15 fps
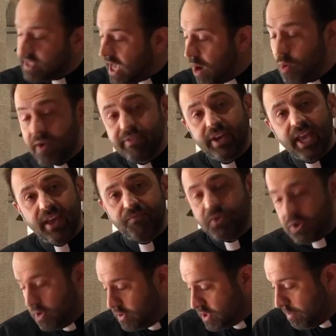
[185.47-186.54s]
However, if
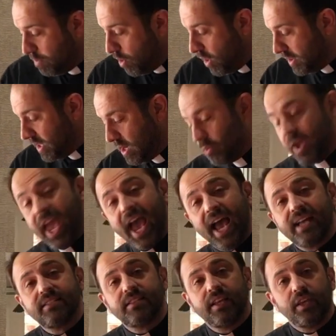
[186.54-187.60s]
you use a bulletin, we
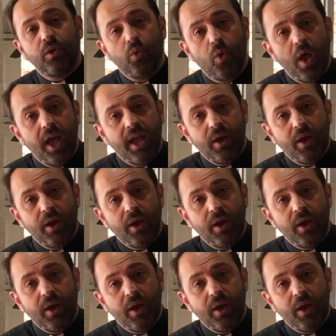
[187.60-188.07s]
ask that you,